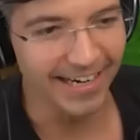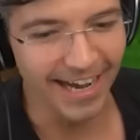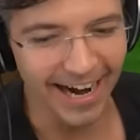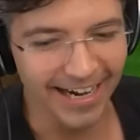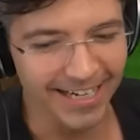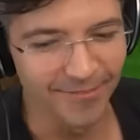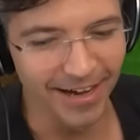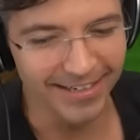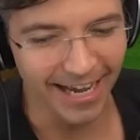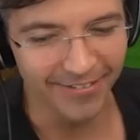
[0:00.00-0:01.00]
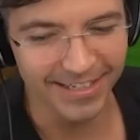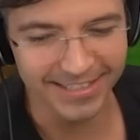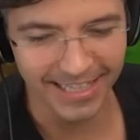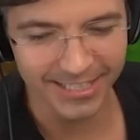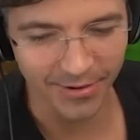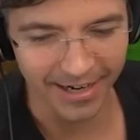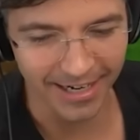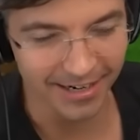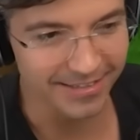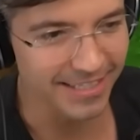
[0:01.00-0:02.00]
All right, come on. Now this right
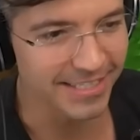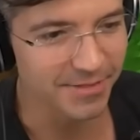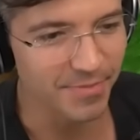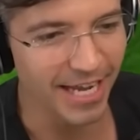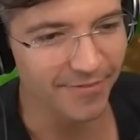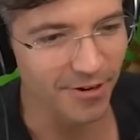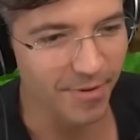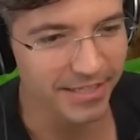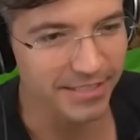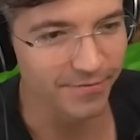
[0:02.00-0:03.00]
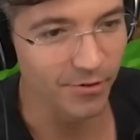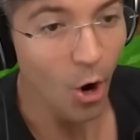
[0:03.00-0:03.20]
here, this is me after Mexican food.